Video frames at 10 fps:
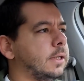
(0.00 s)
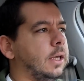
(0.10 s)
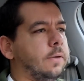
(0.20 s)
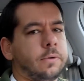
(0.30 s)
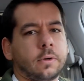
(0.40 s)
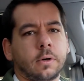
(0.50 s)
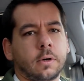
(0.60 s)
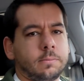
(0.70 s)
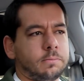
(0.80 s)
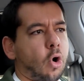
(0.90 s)
if
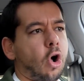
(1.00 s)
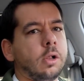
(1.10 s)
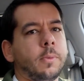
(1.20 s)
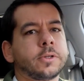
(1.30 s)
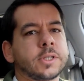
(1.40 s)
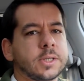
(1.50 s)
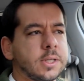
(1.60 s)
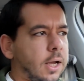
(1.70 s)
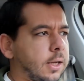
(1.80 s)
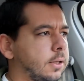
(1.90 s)
you're almost
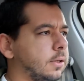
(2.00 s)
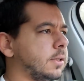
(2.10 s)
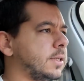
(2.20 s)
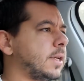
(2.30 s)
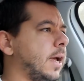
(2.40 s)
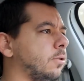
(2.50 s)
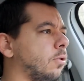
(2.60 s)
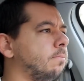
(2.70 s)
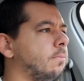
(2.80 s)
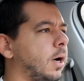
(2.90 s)
stuck in the sand or
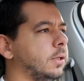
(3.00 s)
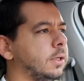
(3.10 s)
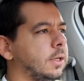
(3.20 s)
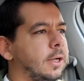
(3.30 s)
mud,